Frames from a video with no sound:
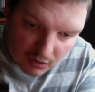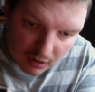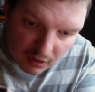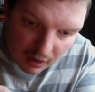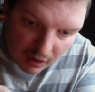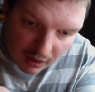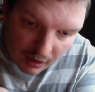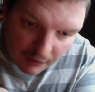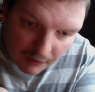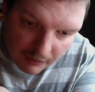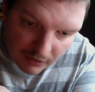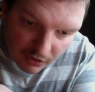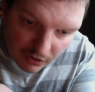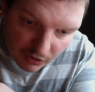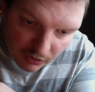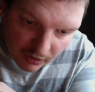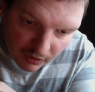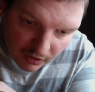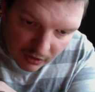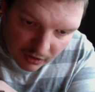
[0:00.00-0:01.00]
With the
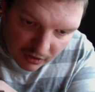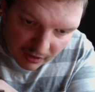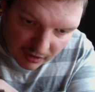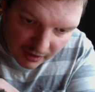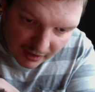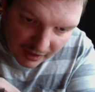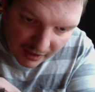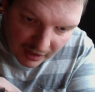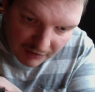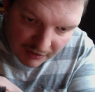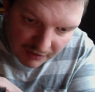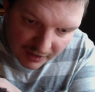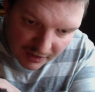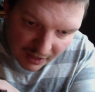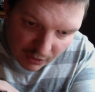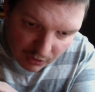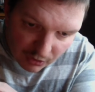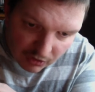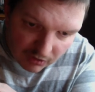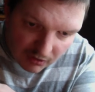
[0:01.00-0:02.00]
switches there, AV
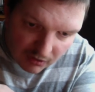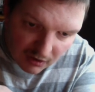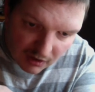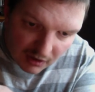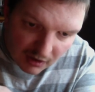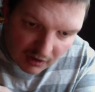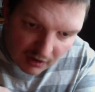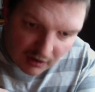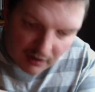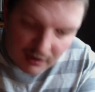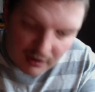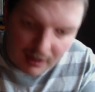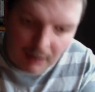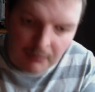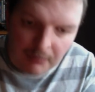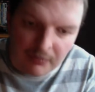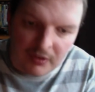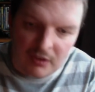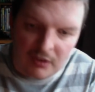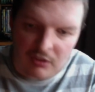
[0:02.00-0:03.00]
out. Yeah,
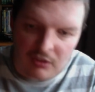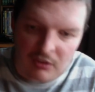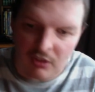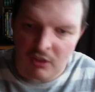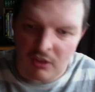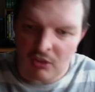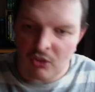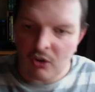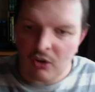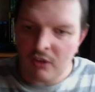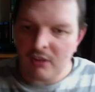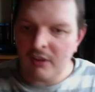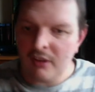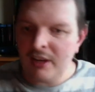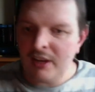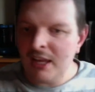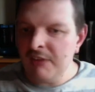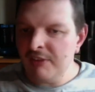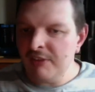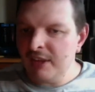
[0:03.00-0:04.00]
it's got its own
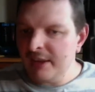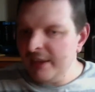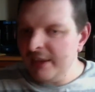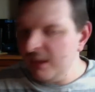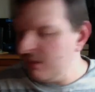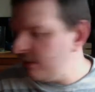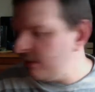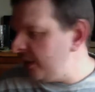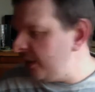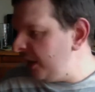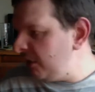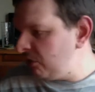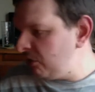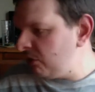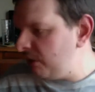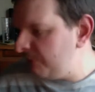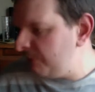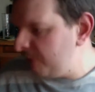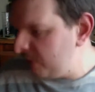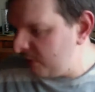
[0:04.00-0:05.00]
AV lead, so it has to
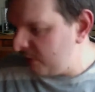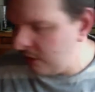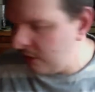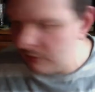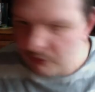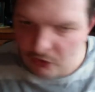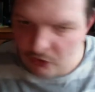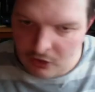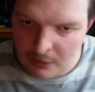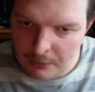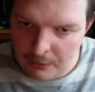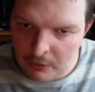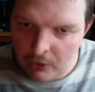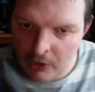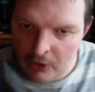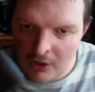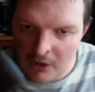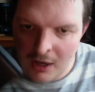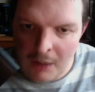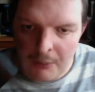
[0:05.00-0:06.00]
have its own separate
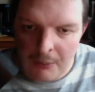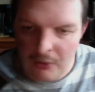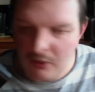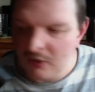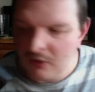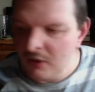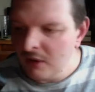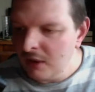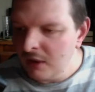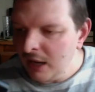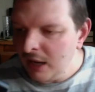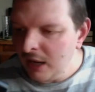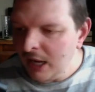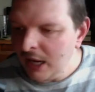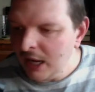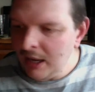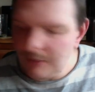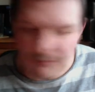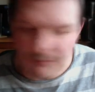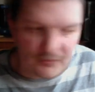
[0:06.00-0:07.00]
hookup.
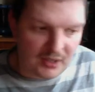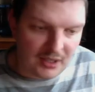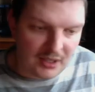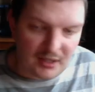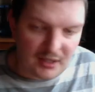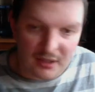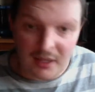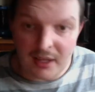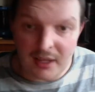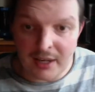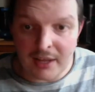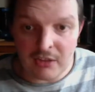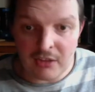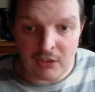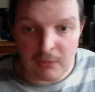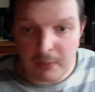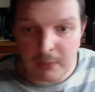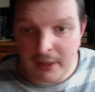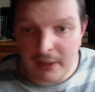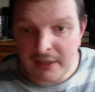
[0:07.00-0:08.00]
It allows you
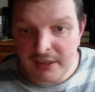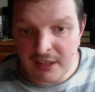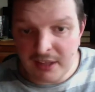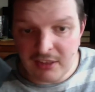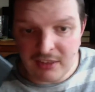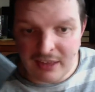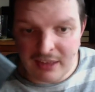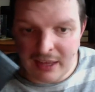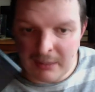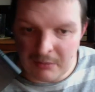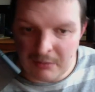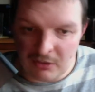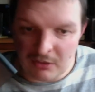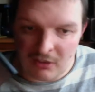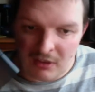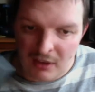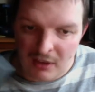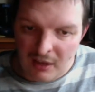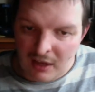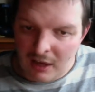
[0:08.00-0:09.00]
to play NES games.
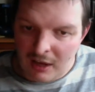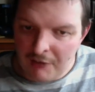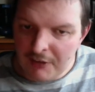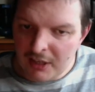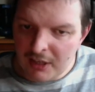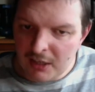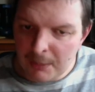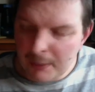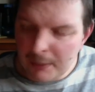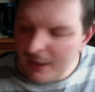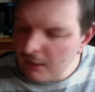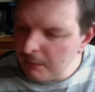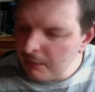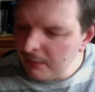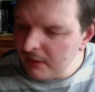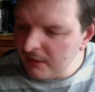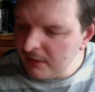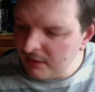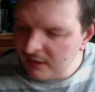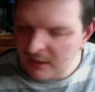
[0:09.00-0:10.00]
I think
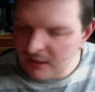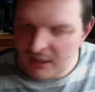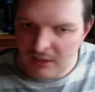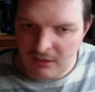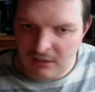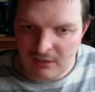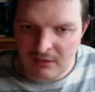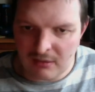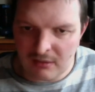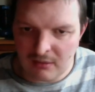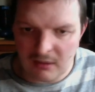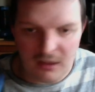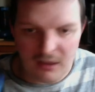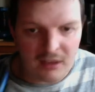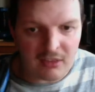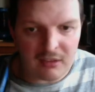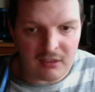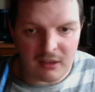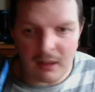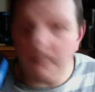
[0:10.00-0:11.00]
compatibility
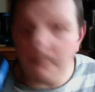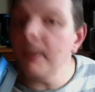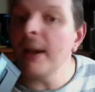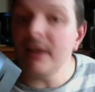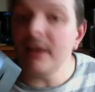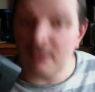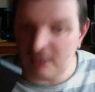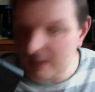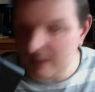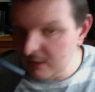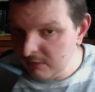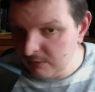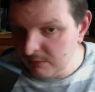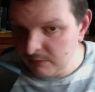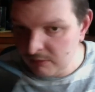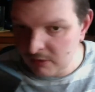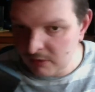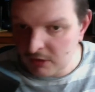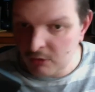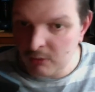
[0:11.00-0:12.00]
isn't amazing
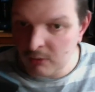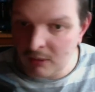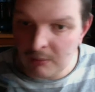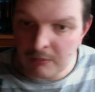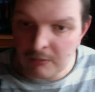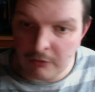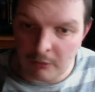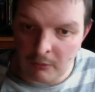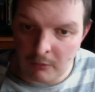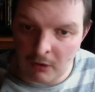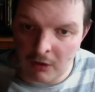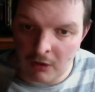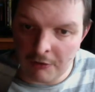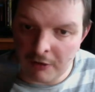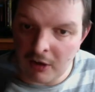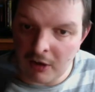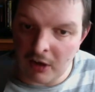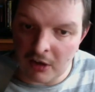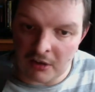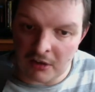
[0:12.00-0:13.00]
with this one, from what I've
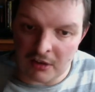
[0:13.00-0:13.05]
heard.